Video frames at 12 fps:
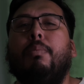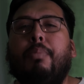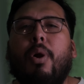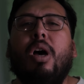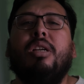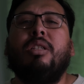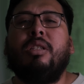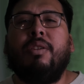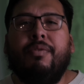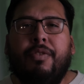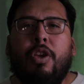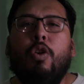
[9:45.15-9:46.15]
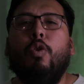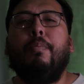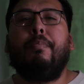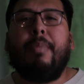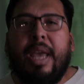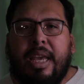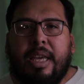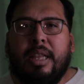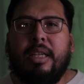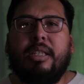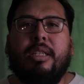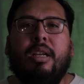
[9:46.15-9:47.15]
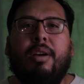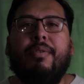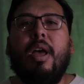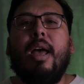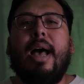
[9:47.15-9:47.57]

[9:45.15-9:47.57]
the process of you making this stuff.